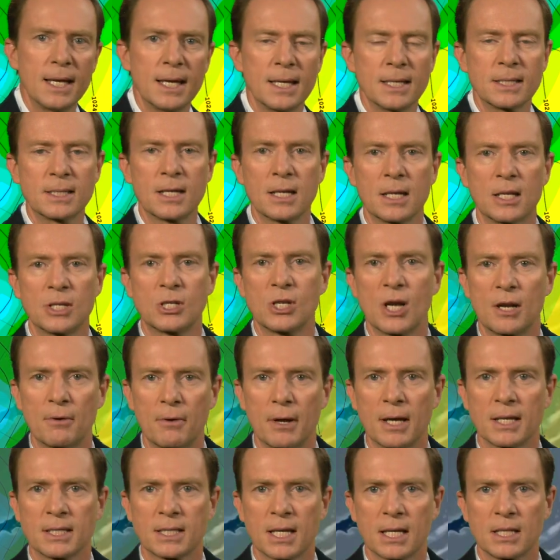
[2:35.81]
is going to
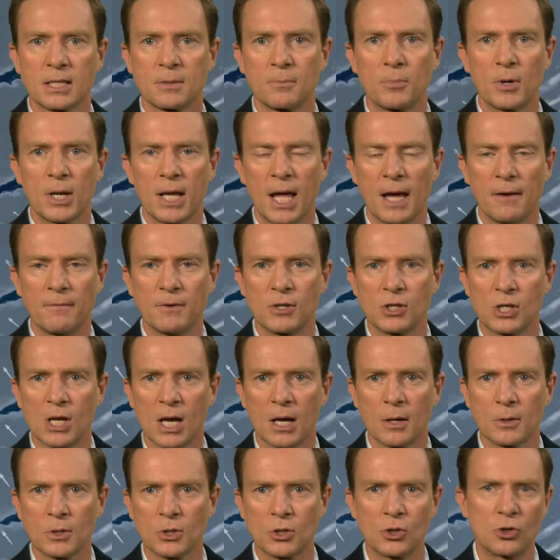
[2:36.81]
generate, say, some pretty heavy
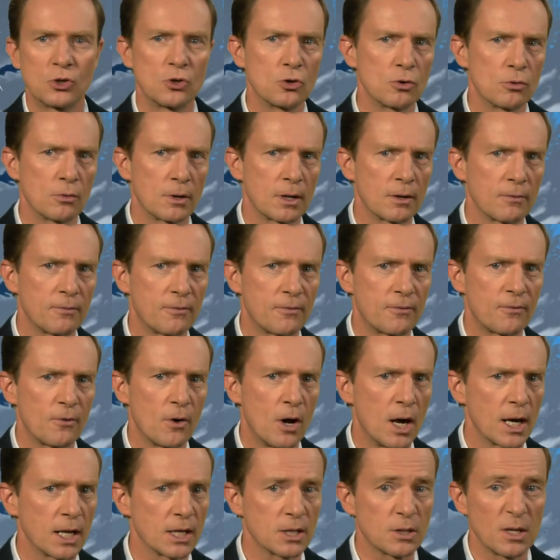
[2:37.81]
showers during
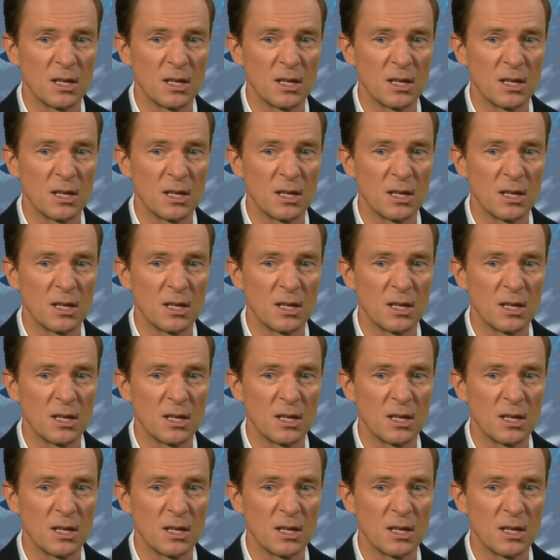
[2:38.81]
Friday.